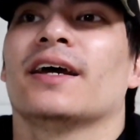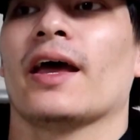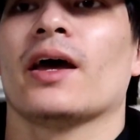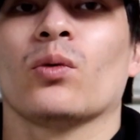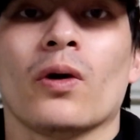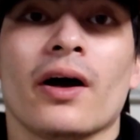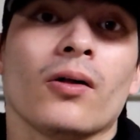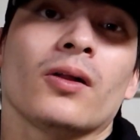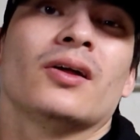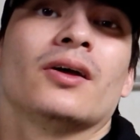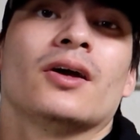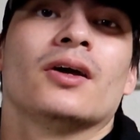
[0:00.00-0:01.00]
And well,
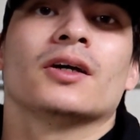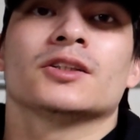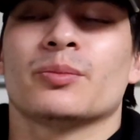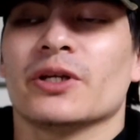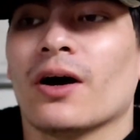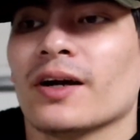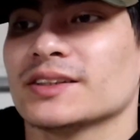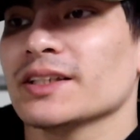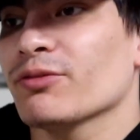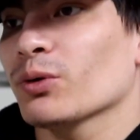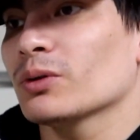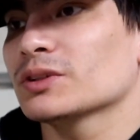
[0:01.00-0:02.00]
to be honest,
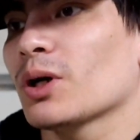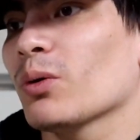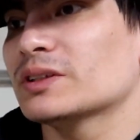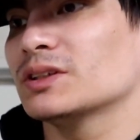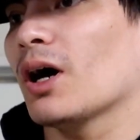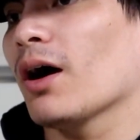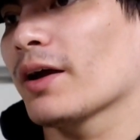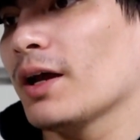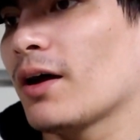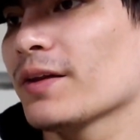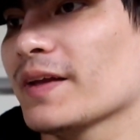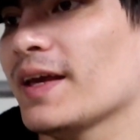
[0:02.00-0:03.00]
everyone's always
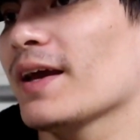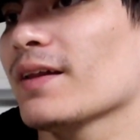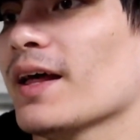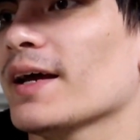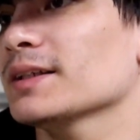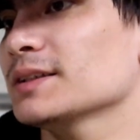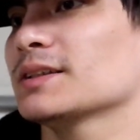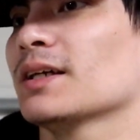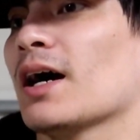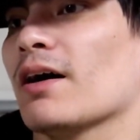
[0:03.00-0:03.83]
dogging on the KLX.